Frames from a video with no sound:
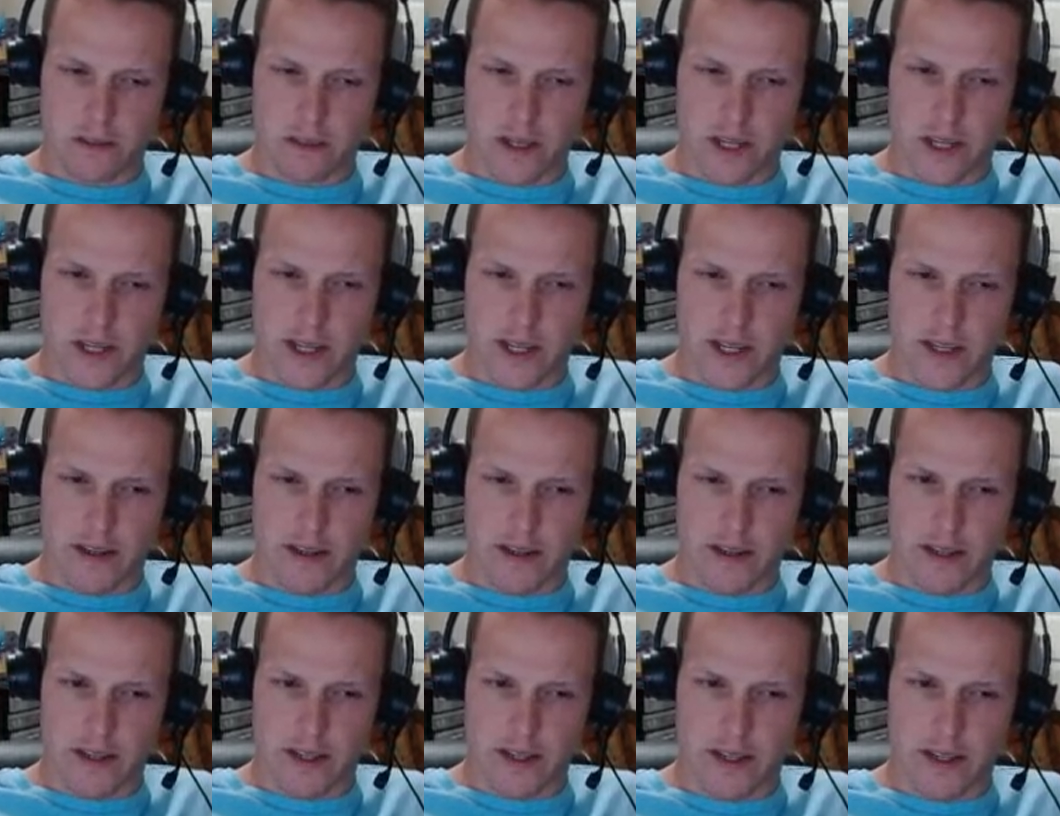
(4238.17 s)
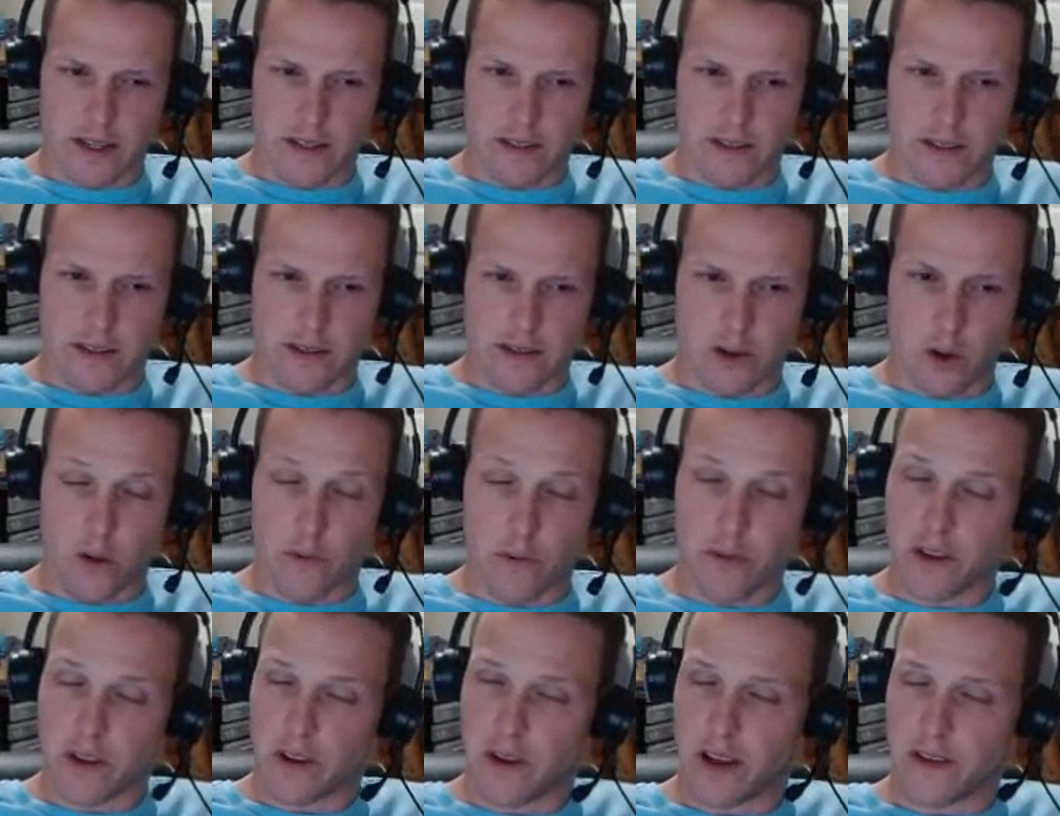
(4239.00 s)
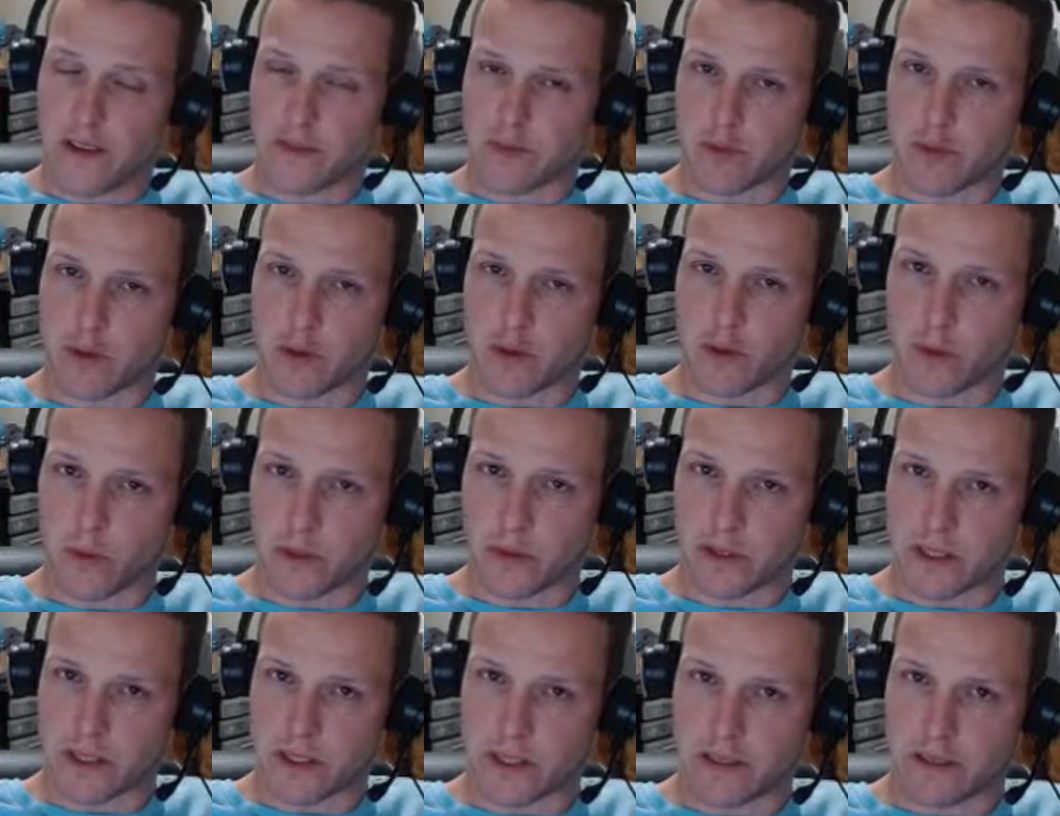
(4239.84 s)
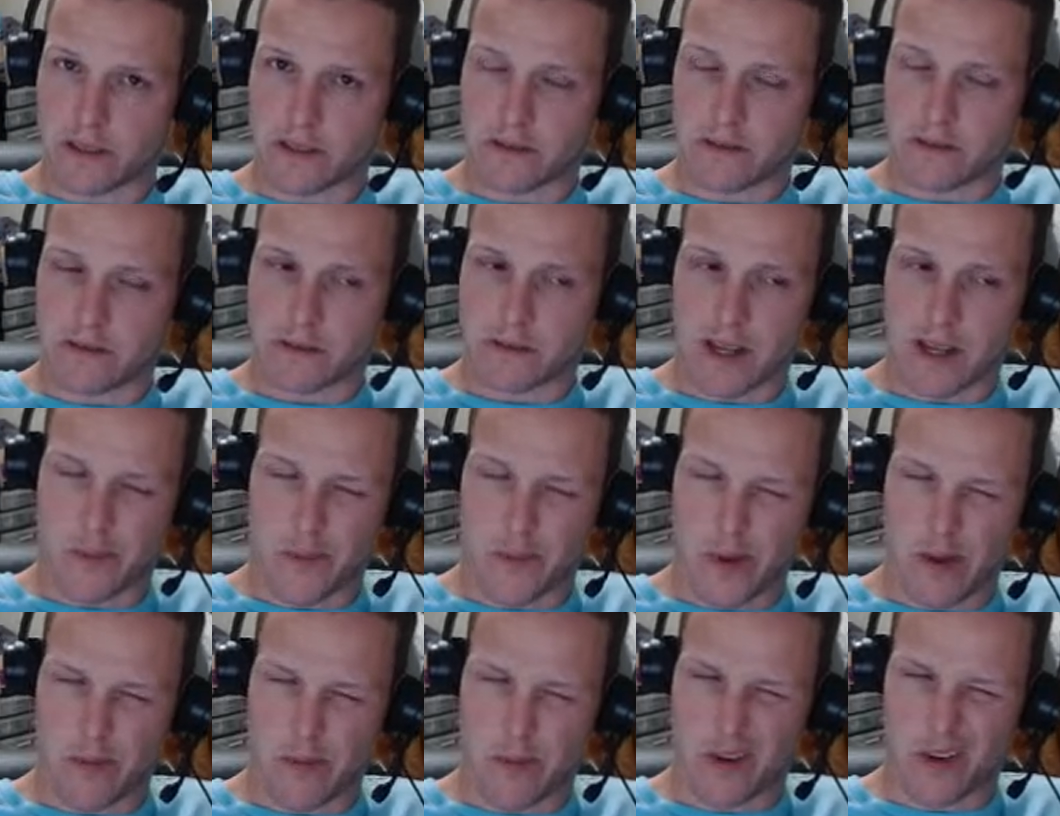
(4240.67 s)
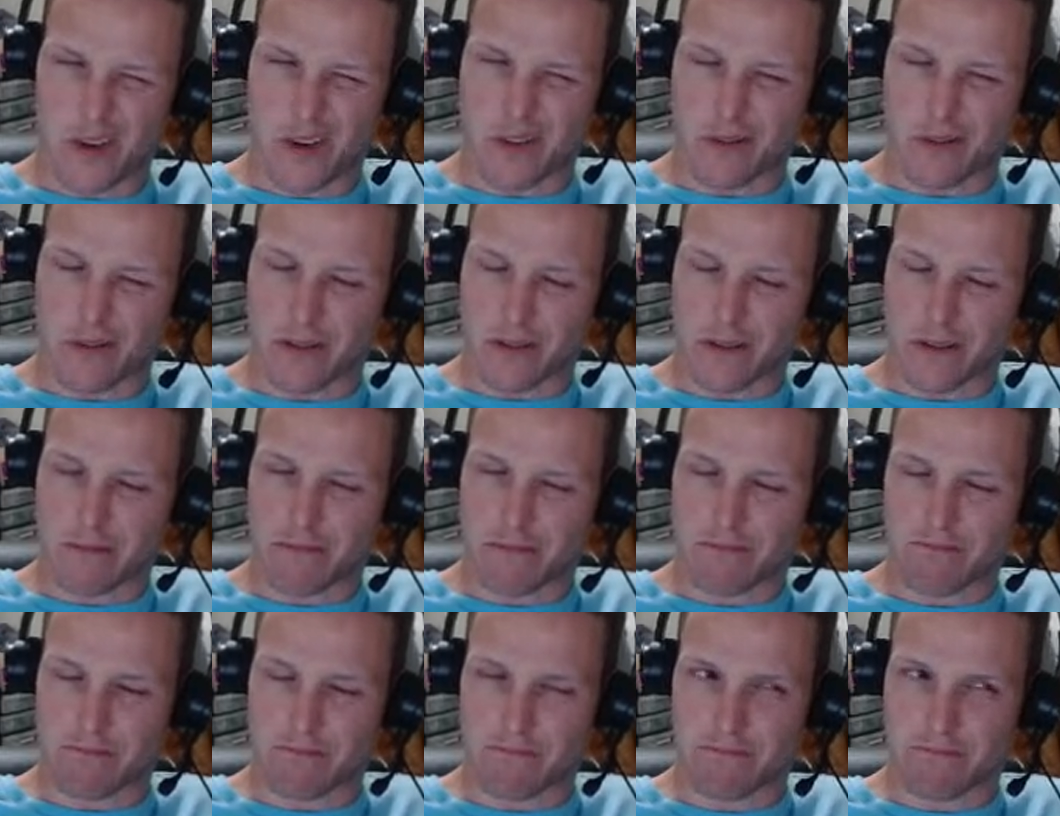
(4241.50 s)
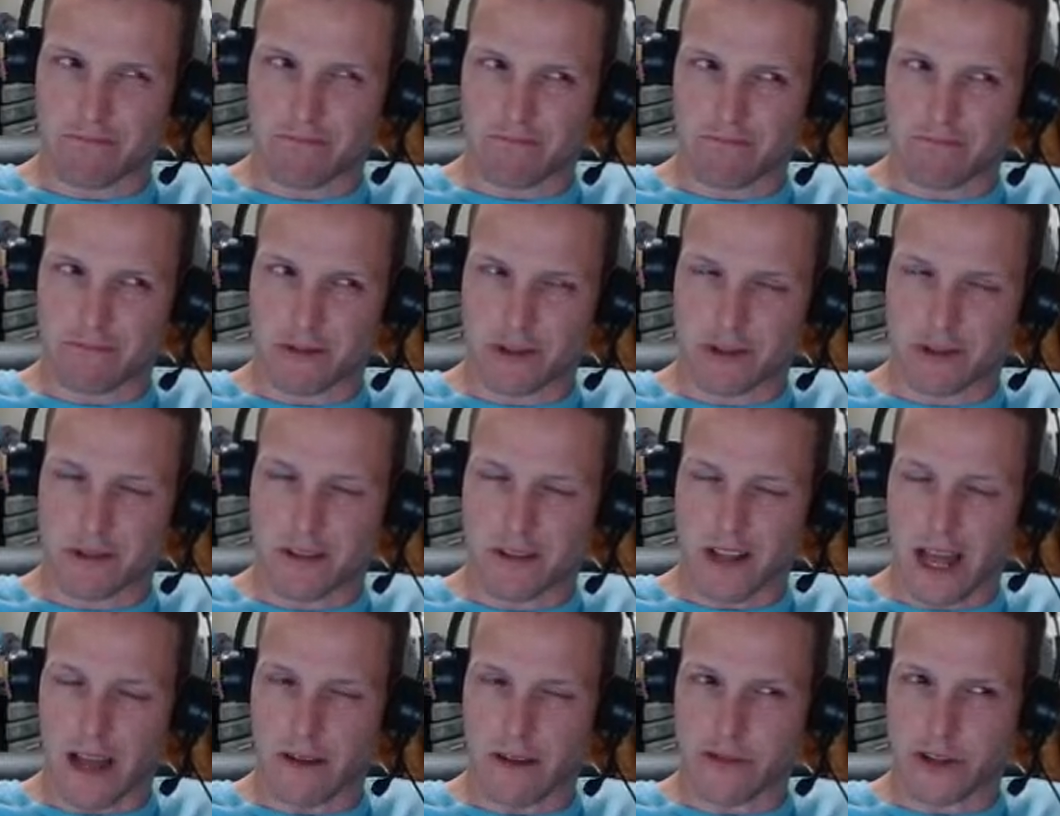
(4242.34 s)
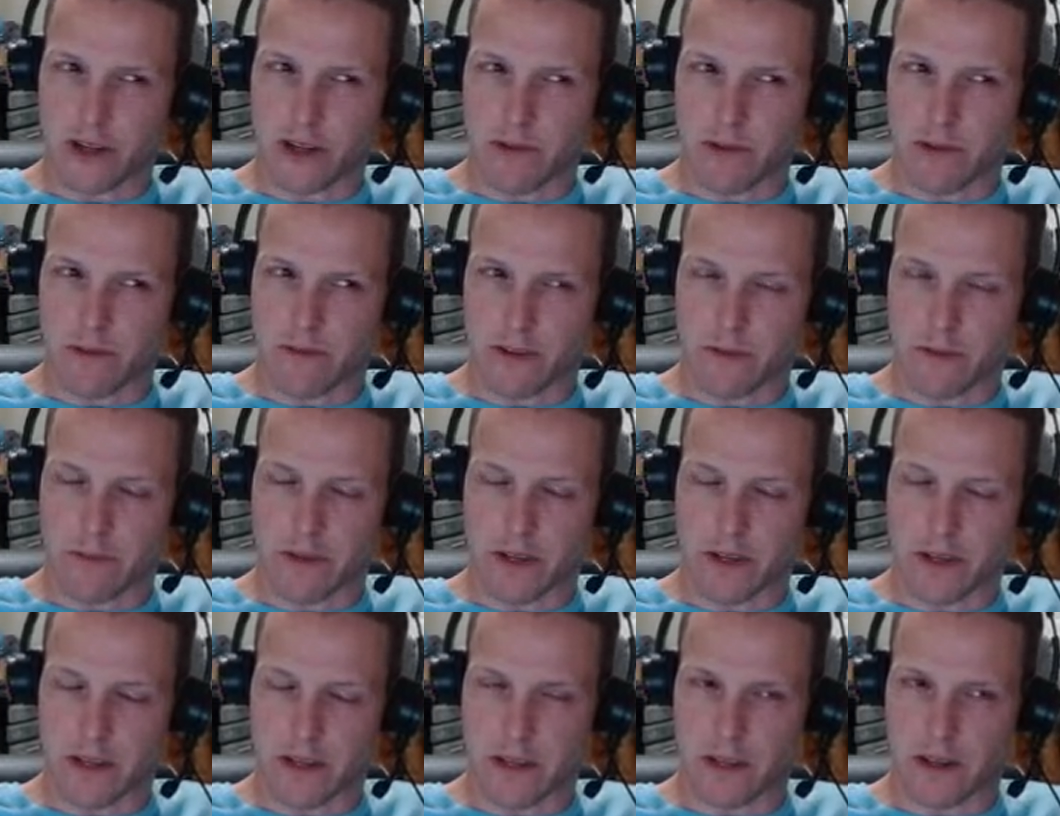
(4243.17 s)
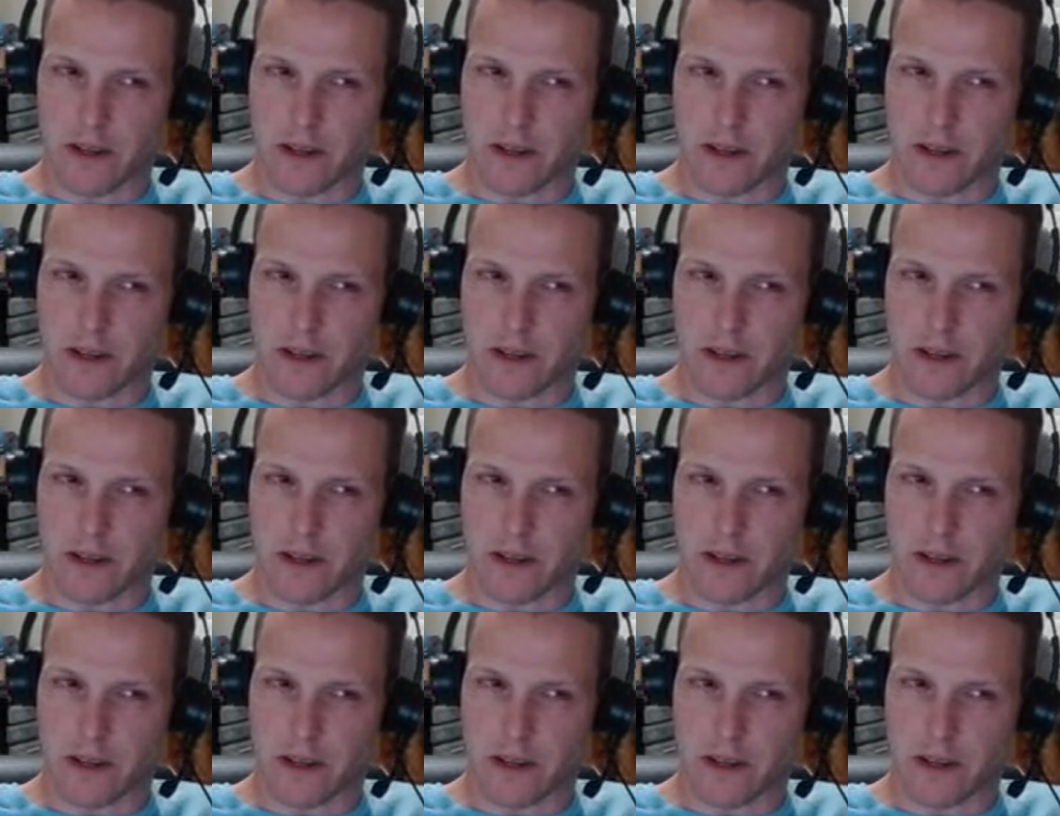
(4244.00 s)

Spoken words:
And hopefully I'll have some new toys in. I may be live streaming from the